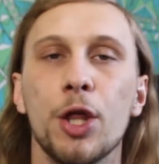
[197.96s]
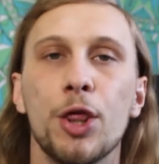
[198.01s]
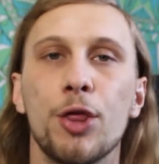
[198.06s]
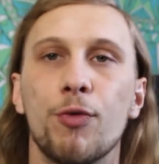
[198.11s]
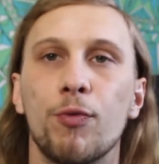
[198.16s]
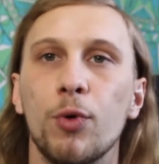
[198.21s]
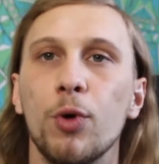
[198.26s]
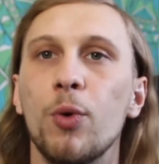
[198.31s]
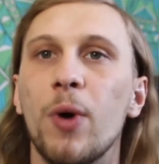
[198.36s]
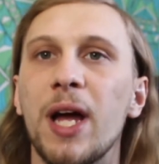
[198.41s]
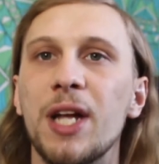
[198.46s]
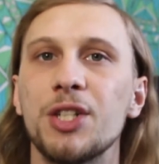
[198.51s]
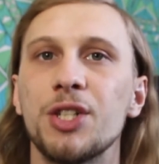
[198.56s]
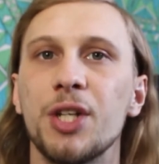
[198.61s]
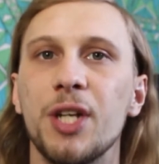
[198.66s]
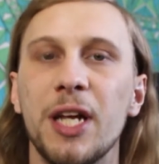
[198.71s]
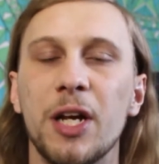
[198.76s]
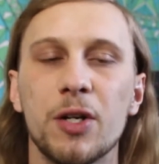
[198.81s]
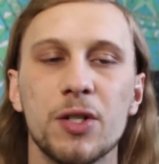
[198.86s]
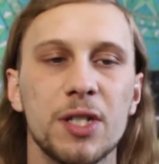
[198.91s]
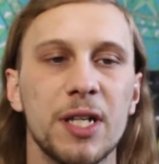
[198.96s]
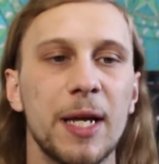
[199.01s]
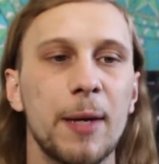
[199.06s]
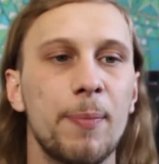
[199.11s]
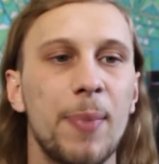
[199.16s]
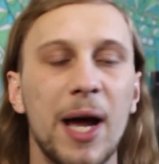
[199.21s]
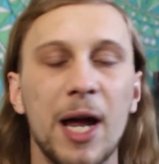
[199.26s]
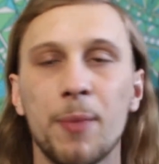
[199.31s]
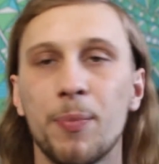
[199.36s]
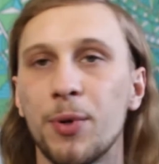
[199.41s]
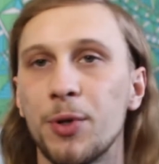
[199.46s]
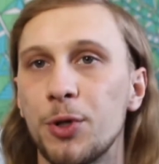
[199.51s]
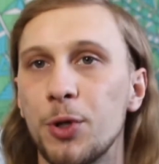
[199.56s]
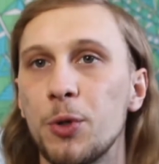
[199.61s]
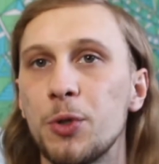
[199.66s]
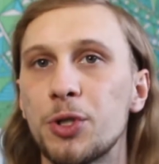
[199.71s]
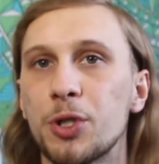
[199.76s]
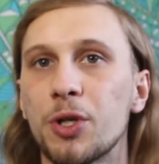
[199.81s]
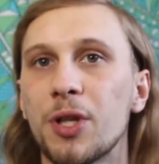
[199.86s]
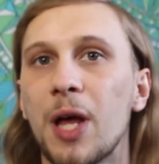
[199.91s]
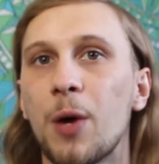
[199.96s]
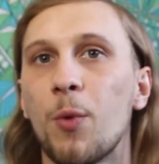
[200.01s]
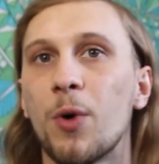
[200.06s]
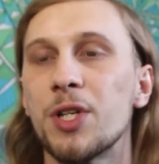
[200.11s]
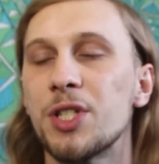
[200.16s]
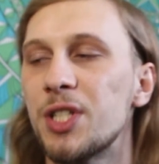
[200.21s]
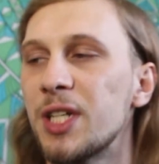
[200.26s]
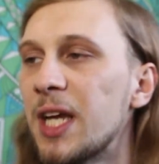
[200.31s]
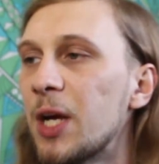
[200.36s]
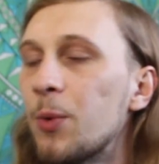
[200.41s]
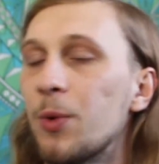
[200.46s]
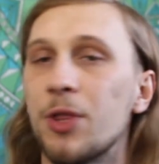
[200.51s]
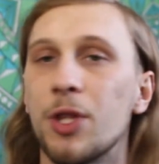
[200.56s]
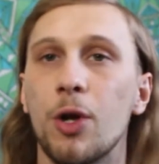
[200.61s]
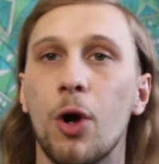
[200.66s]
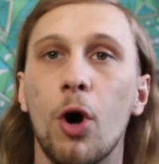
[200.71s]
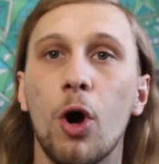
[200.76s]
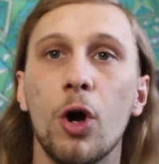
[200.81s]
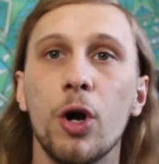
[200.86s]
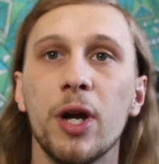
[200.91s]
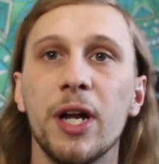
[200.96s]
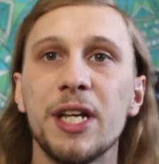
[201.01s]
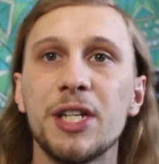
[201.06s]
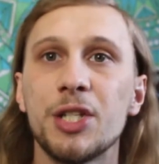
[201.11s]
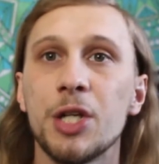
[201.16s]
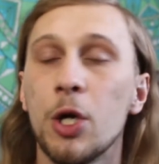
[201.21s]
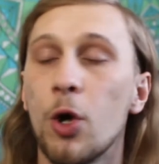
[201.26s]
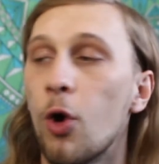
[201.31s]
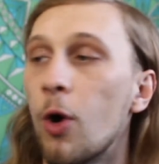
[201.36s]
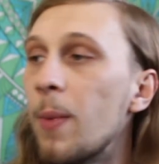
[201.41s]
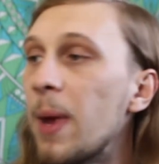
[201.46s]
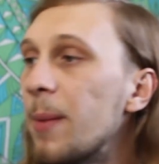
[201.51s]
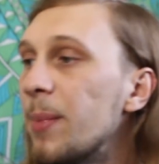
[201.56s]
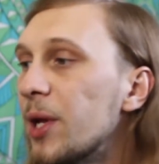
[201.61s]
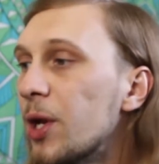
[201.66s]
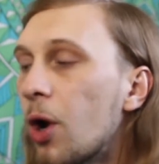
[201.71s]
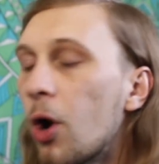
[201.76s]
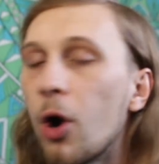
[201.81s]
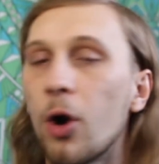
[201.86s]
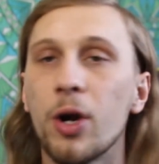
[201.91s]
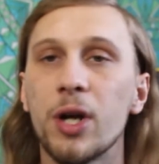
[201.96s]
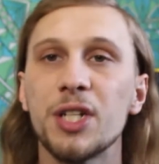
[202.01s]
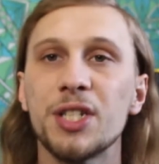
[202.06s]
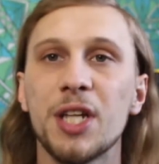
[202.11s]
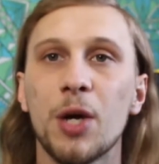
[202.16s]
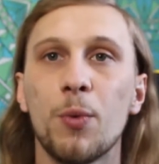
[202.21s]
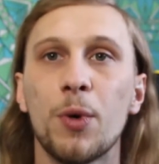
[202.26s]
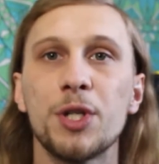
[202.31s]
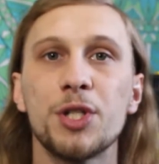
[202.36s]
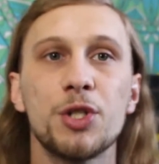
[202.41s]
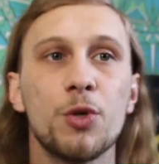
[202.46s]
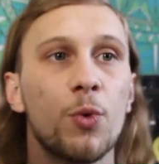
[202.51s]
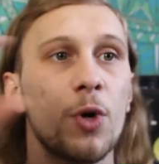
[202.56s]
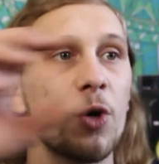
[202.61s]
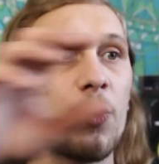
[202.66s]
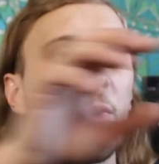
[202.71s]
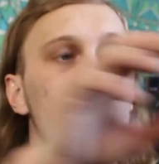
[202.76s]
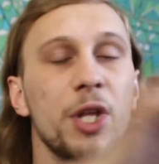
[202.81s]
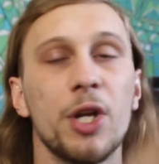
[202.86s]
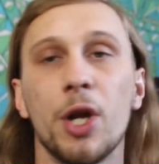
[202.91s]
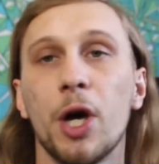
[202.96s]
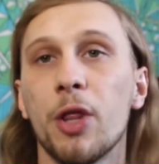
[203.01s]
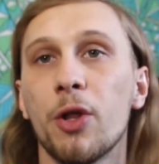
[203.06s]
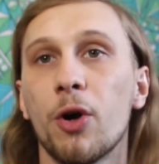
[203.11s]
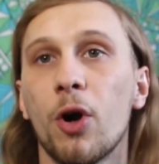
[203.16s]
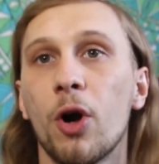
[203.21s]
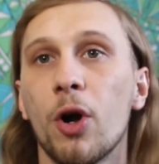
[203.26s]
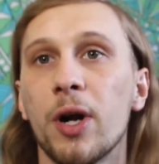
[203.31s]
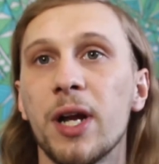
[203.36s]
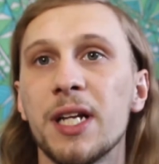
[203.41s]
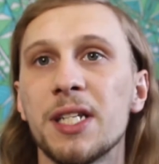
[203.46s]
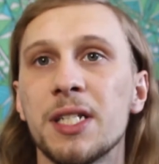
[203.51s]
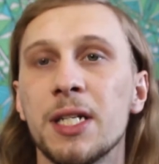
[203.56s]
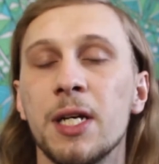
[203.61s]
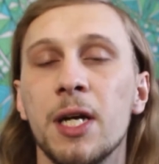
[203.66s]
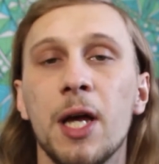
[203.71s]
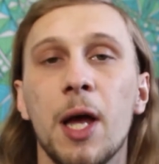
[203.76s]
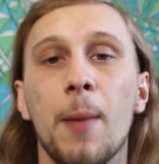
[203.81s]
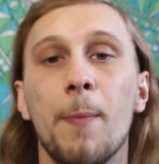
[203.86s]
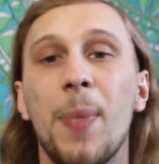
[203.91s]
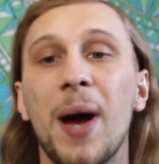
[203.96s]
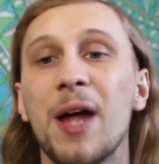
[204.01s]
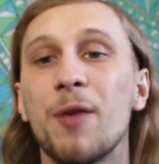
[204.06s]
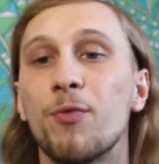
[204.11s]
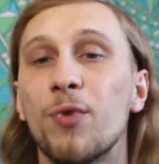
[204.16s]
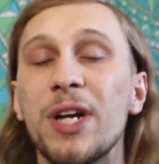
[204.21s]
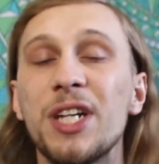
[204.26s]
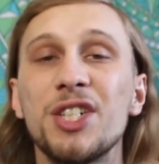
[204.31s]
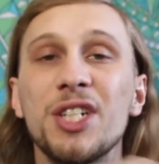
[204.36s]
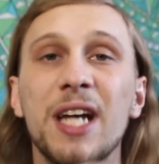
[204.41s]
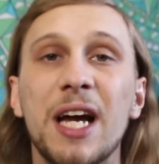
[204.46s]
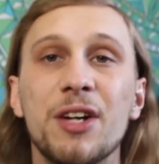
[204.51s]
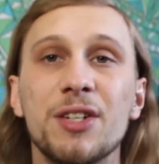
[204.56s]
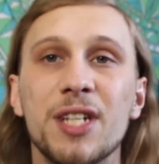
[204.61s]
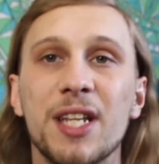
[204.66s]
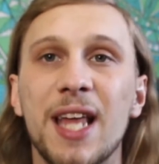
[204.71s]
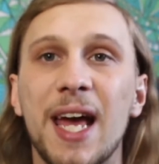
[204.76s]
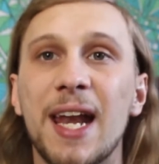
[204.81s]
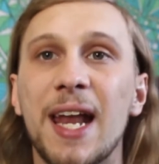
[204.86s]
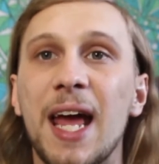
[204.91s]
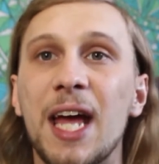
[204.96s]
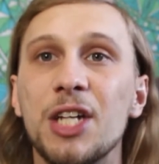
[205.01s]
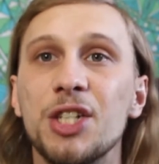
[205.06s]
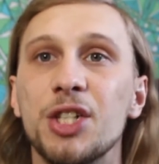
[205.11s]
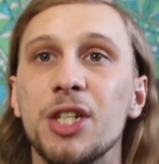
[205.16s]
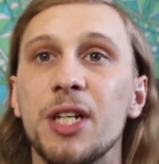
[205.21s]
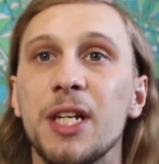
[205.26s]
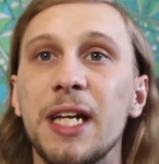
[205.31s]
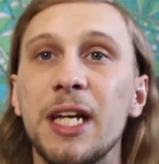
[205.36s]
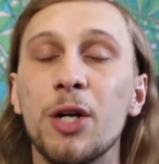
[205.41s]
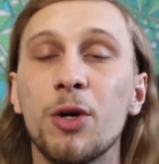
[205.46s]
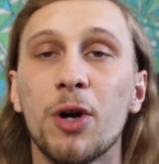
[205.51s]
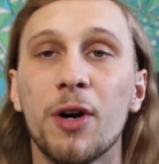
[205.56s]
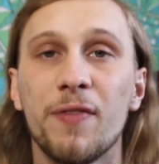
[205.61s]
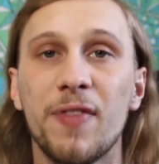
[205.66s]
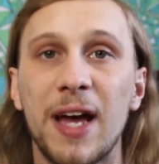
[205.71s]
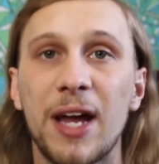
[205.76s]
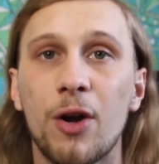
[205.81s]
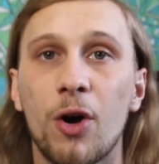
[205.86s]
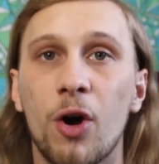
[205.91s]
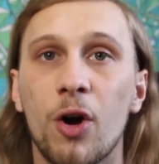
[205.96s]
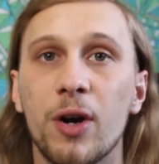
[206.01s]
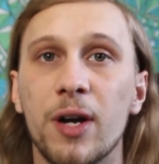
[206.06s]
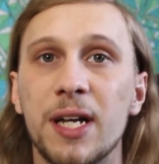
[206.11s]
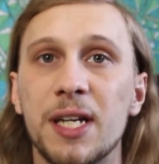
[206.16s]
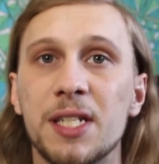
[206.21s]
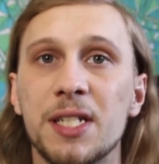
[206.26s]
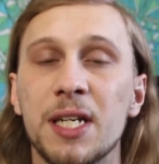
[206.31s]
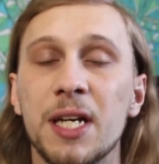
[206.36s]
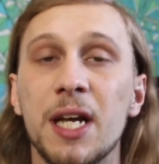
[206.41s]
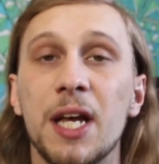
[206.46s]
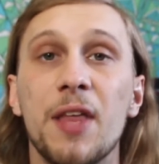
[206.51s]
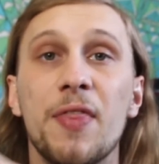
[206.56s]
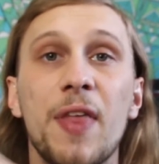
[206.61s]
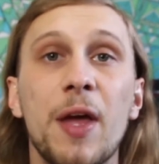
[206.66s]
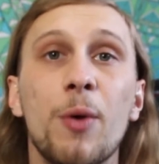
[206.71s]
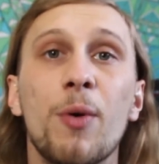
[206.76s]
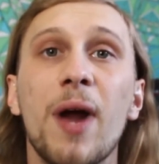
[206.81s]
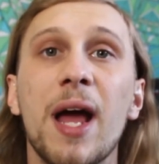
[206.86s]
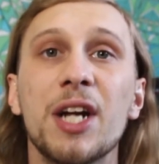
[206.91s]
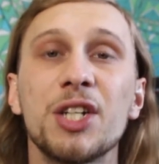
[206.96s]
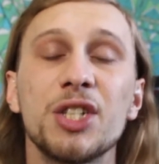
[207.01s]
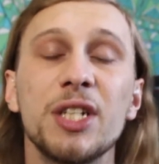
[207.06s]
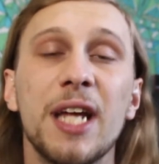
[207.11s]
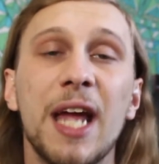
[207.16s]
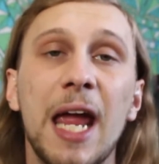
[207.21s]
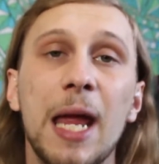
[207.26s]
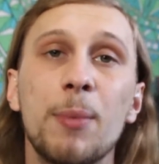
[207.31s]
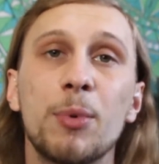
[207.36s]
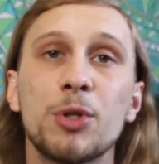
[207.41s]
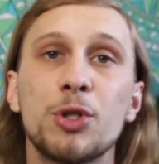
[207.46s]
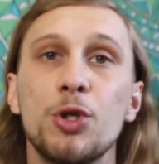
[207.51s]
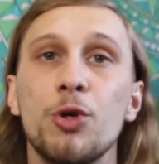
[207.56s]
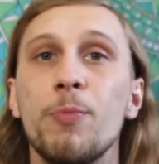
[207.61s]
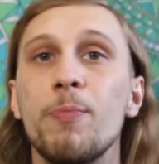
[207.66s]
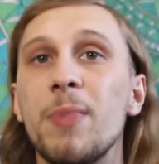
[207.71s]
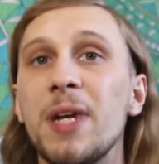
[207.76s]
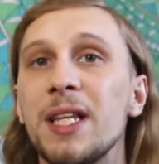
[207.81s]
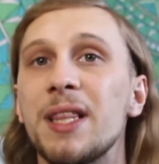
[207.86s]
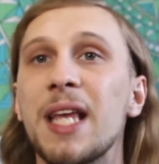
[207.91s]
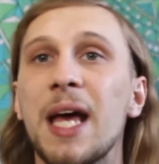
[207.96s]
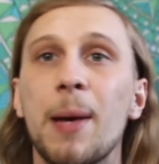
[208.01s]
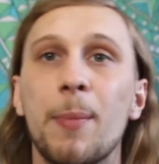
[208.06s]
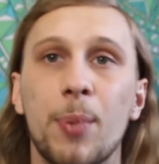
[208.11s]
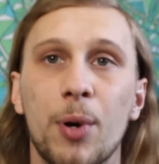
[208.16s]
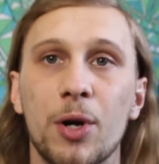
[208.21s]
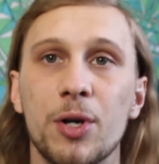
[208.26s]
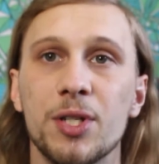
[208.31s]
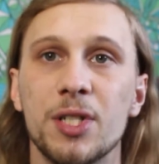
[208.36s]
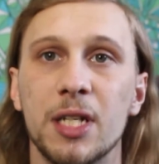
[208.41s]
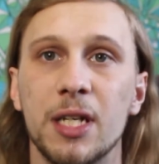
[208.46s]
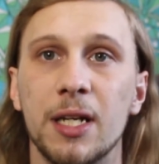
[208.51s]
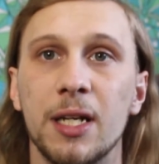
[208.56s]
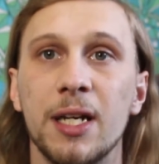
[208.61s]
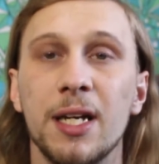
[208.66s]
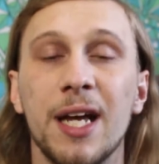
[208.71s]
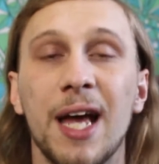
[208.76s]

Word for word: through engineers, like by a producer that wants to get with an artist, or maybe an artist that wants to work with another artist. By reaching out to that engineer of that artist, they were actually able to meet that person.